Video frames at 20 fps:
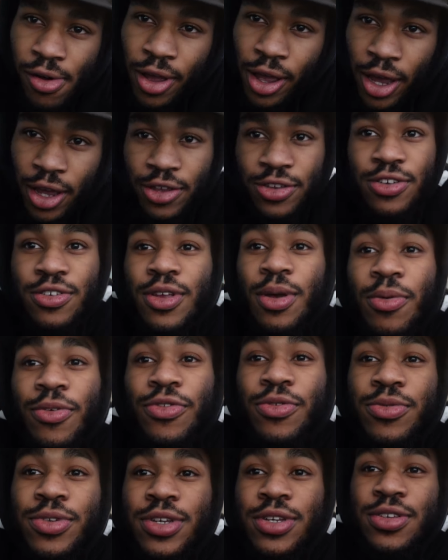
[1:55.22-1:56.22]
yeah, she's coming
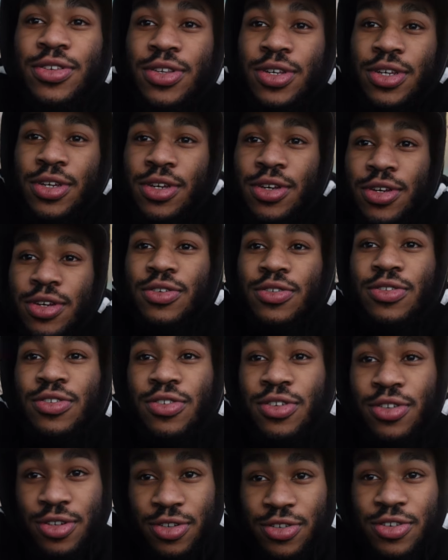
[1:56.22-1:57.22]
from DC.
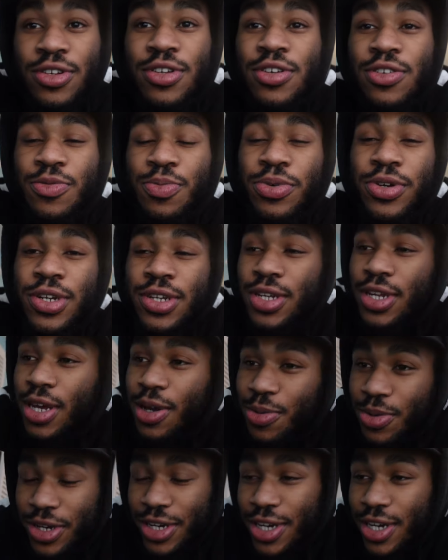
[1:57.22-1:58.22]
She looks pretty
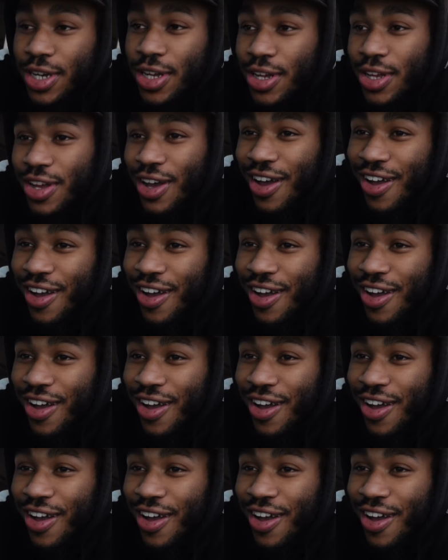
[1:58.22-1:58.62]
damn good.